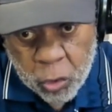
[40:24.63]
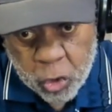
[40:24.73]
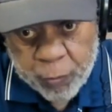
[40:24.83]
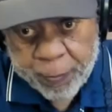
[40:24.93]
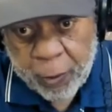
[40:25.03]

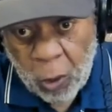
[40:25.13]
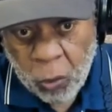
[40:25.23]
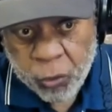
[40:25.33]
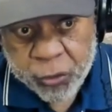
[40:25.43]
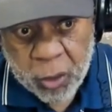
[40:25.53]
to
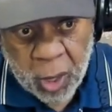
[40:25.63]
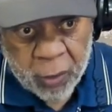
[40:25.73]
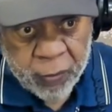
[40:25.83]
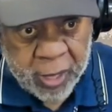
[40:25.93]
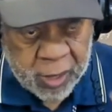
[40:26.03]
propose
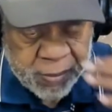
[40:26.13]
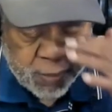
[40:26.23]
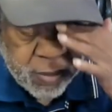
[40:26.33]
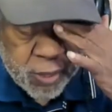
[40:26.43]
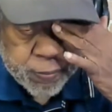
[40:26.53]
uh, an
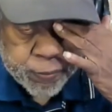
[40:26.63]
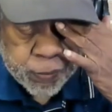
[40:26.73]
amendment.